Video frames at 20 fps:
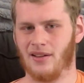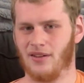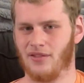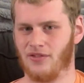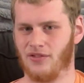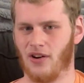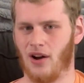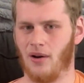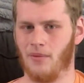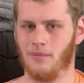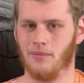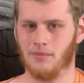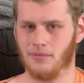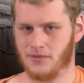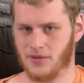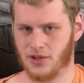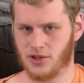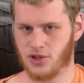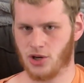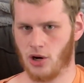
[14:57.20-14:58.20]
from
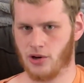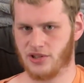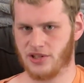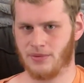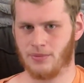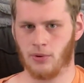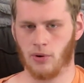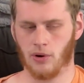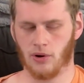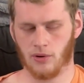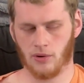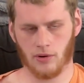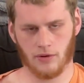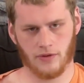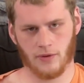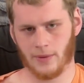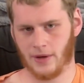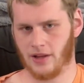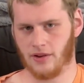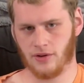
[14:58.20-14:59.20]
the charging port or
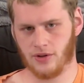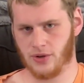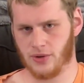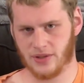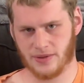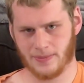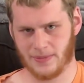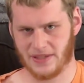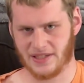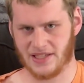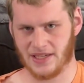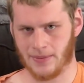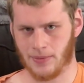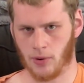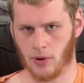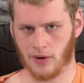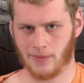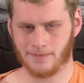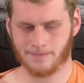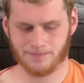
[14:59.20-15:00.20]
from another USB-C
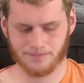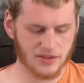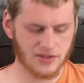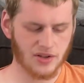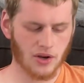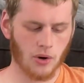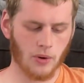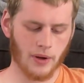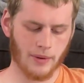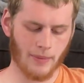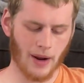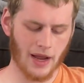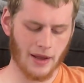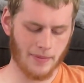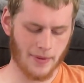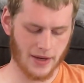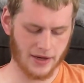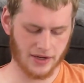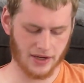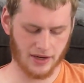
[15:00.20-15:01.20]
port. So in my
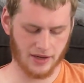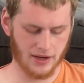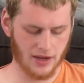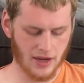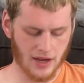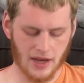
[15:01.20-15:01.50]
opinion,